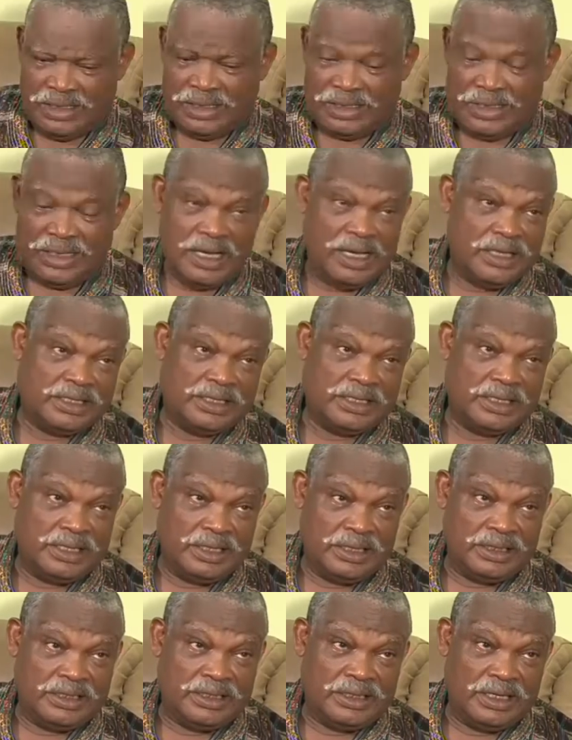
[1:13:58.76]
The
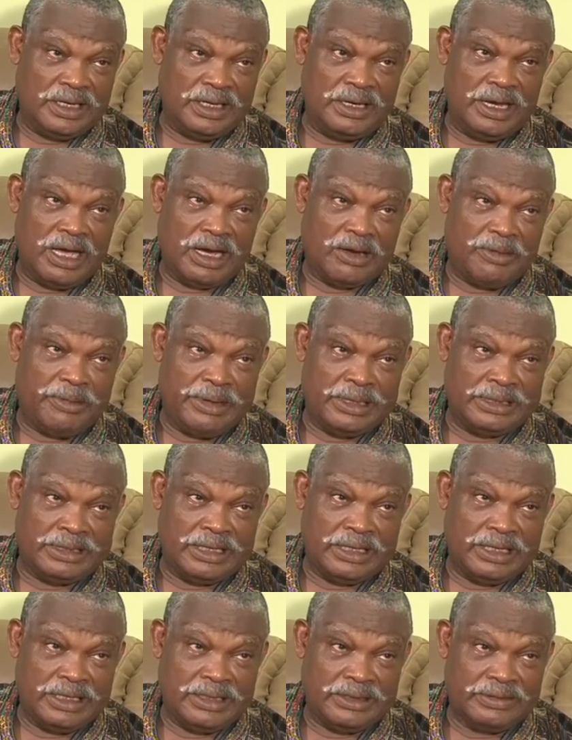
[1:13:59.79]
AC, the area
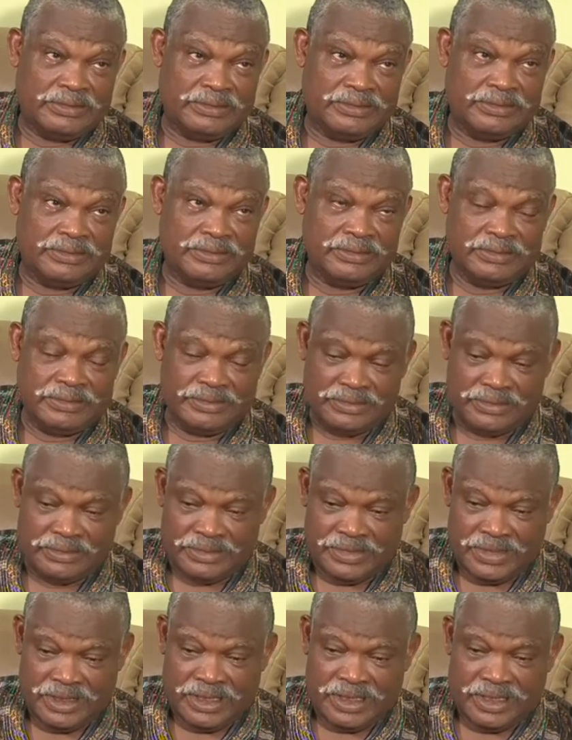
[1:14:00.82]
commander,
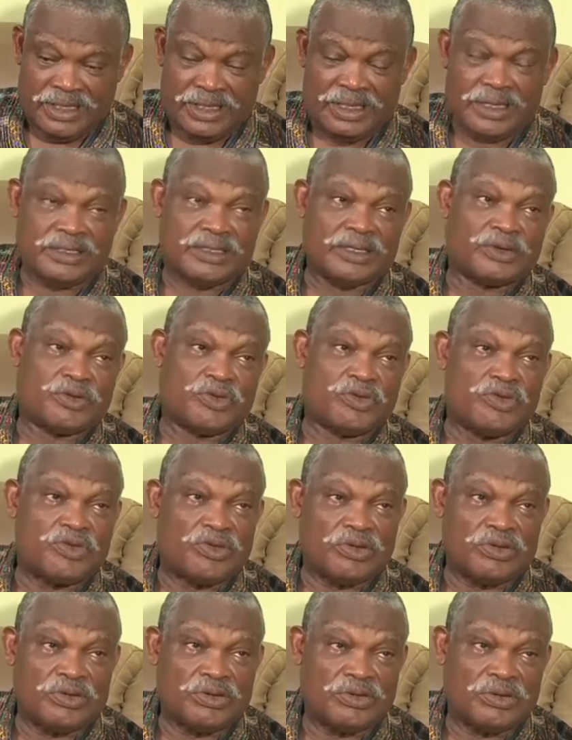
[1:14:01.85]
is a crook
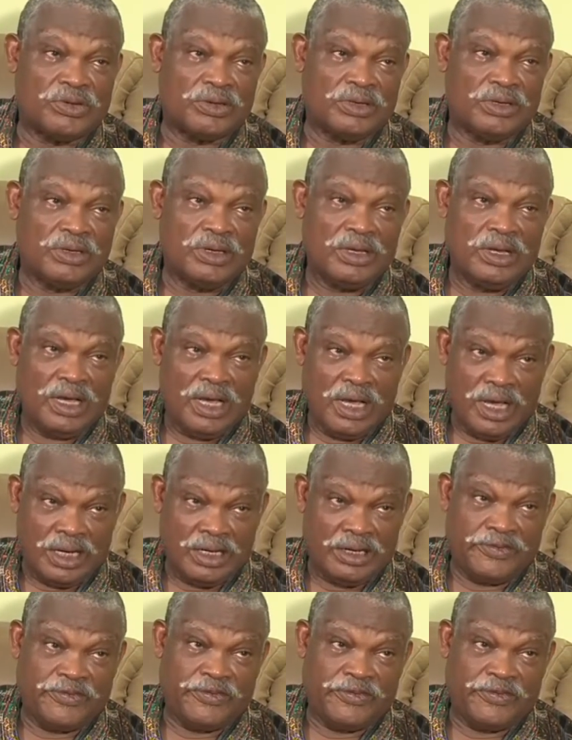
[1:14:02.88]
and a